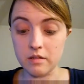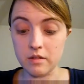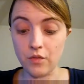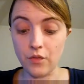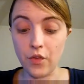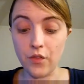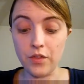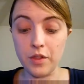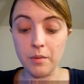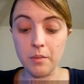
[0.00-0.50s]

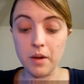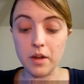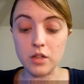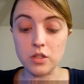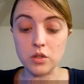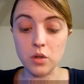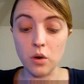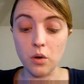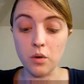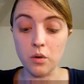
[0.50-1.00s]

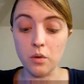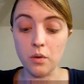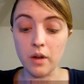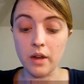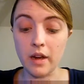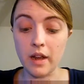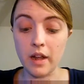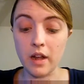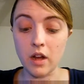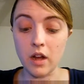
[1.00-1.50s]
$50 total,
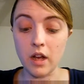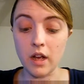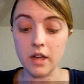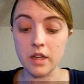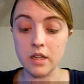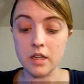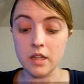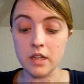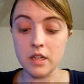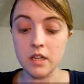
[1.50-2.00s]
and I got